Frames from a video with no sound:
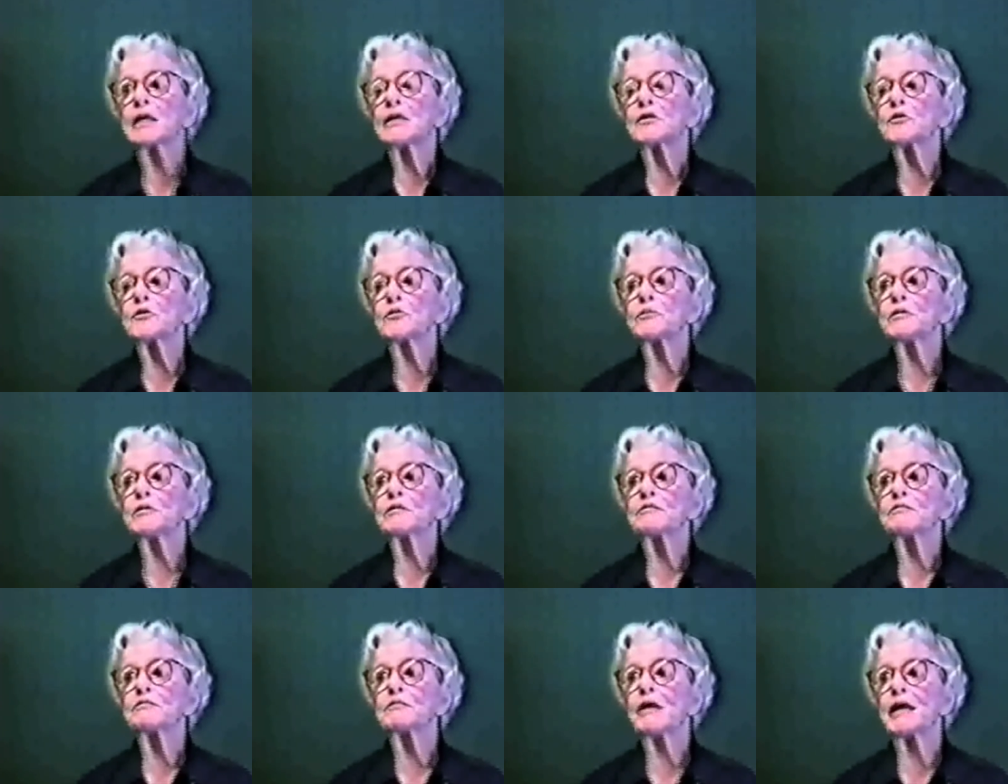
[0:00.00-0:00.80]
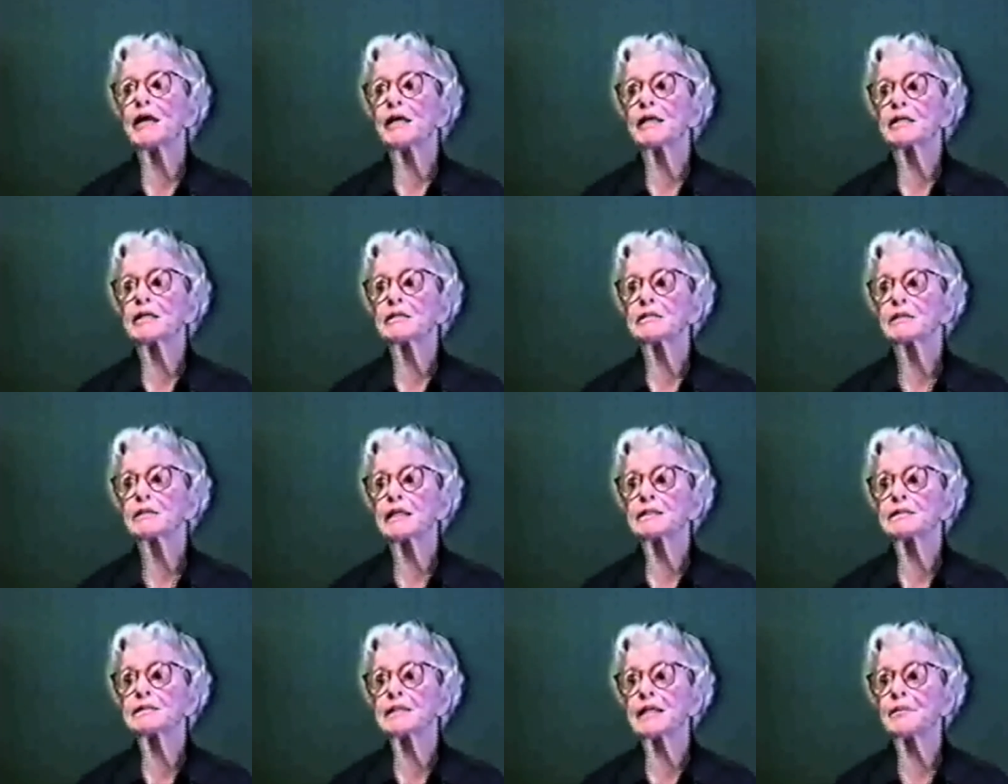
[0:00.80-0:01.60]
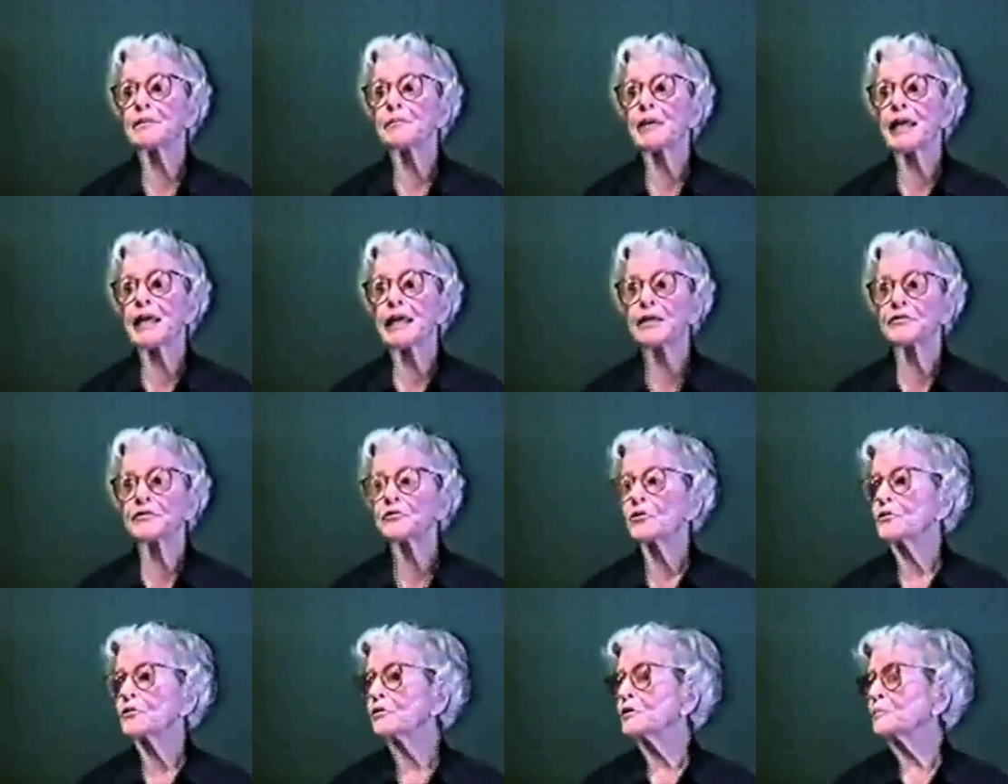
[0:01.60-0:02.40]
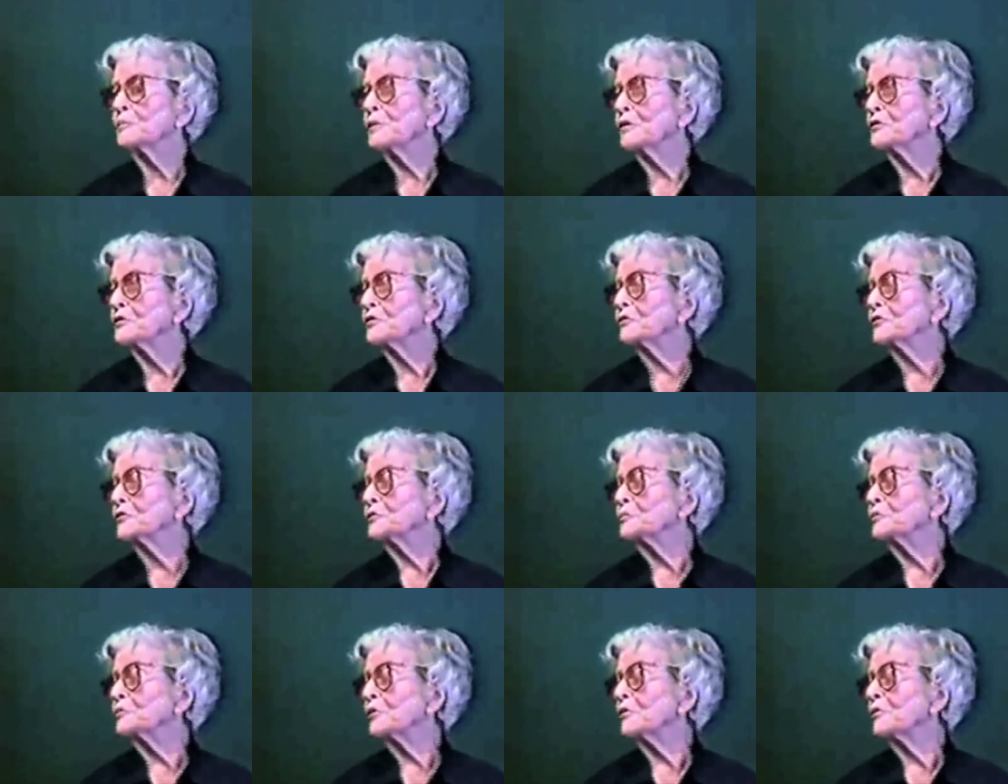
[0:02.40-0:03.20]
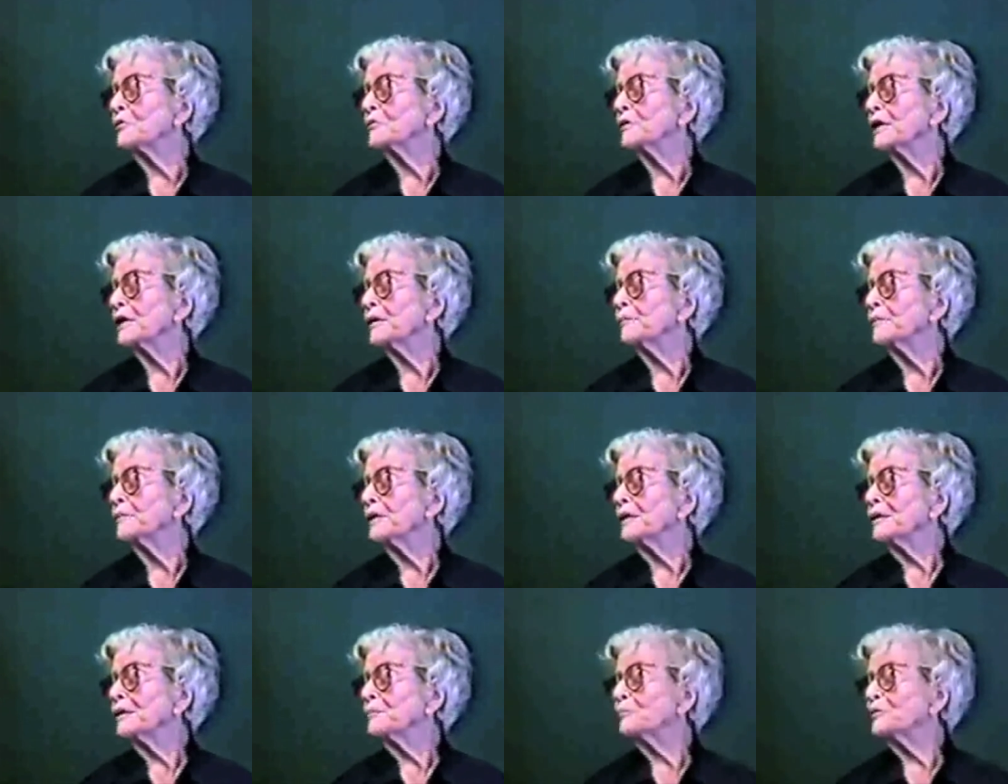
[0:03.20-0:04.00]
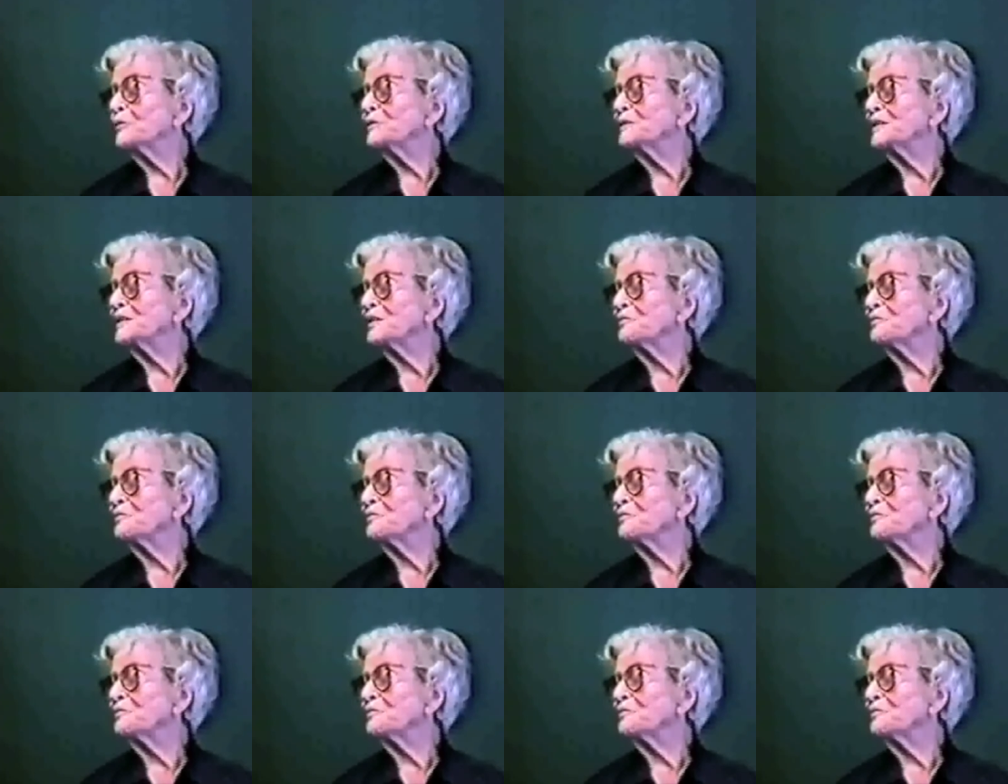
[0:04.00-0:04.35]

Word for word: you will find that they may talk about a good program, but the